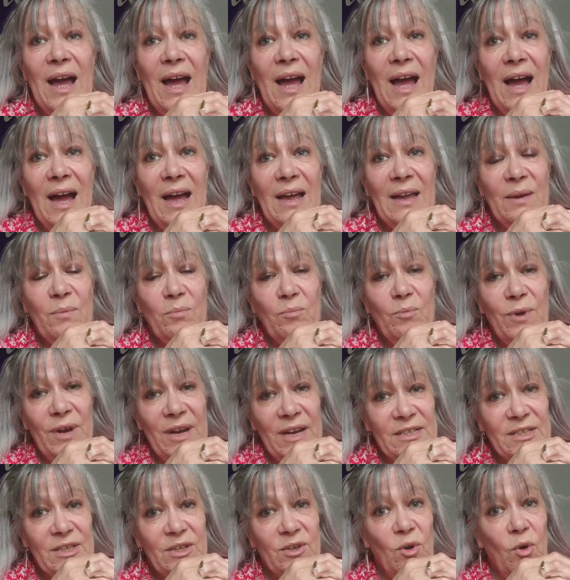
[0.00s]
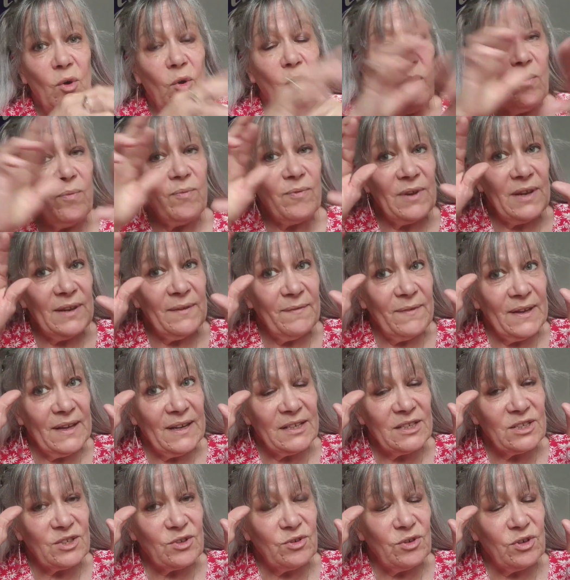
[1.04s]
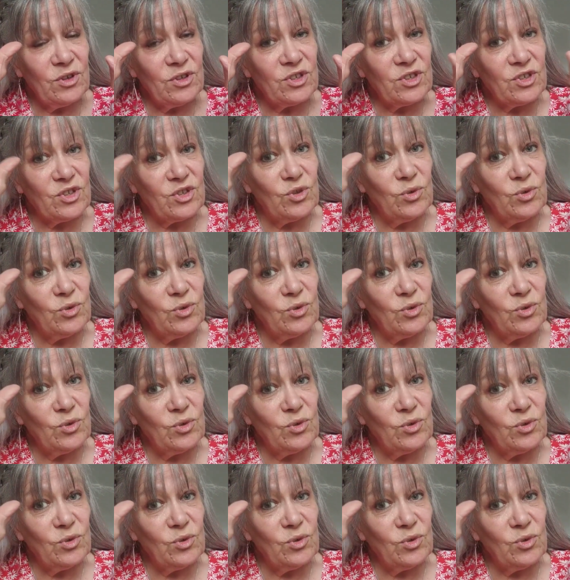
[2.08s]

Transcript: I am waiting, hopefully, fingers crossed,